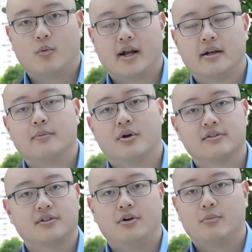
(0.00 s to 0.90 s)
right?
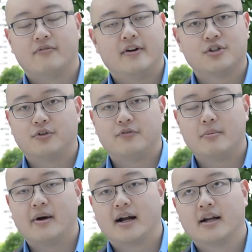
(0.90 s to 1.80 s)
Personal, professional
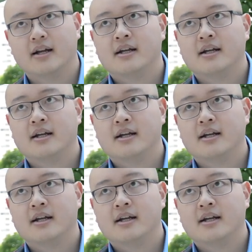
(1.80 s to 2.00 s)
feedback.